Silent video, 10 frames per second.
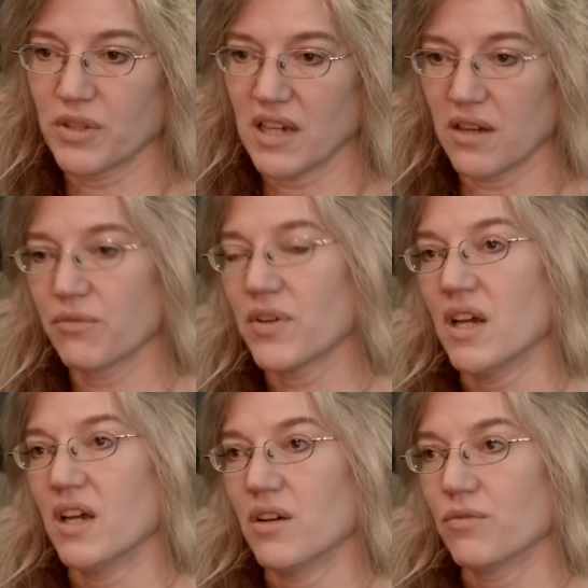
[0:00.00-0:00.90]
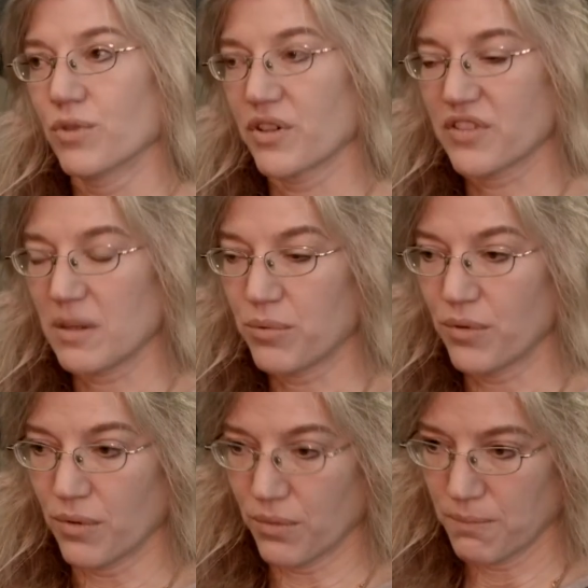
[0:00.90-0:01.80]
We have, for
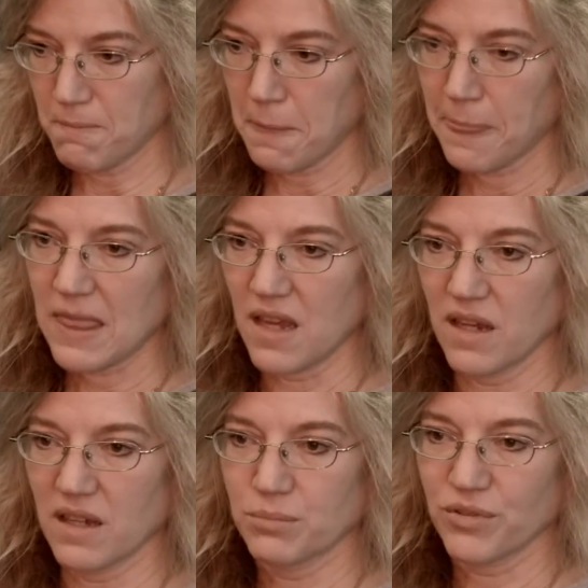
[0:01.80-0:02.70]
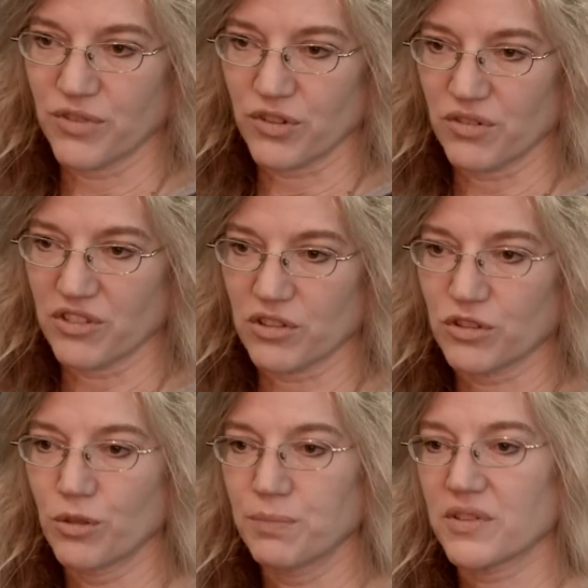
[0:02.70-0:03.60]
example, uh, Professor Rajat
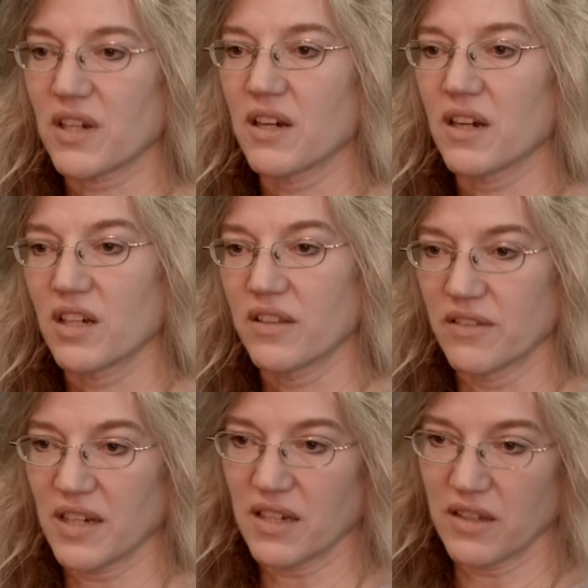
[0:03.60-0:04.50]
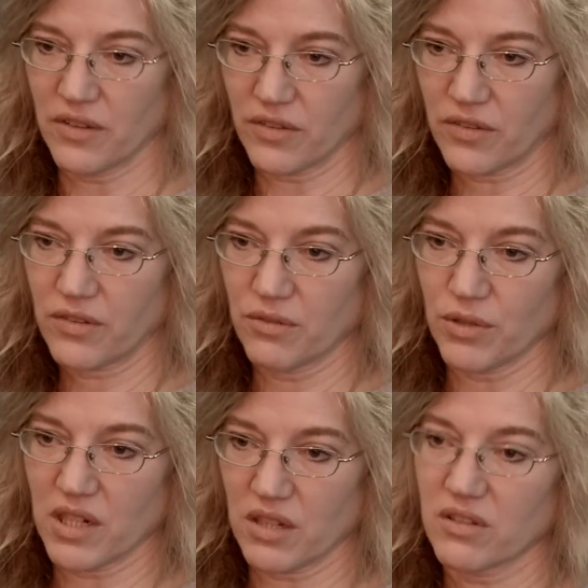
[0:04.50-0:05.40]
Gupta that is
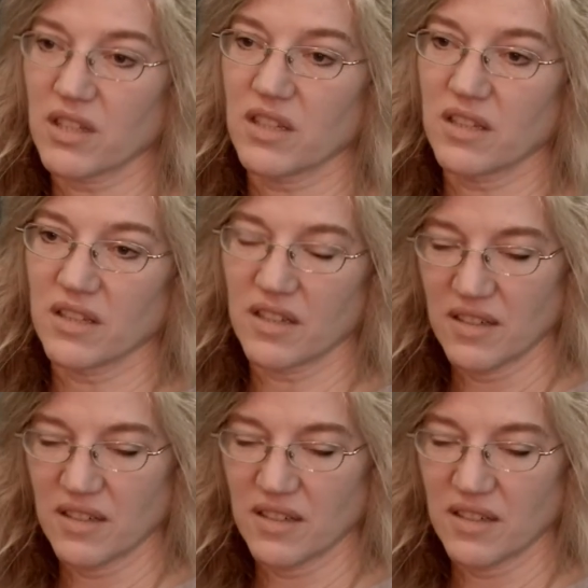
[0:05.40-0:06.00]
running the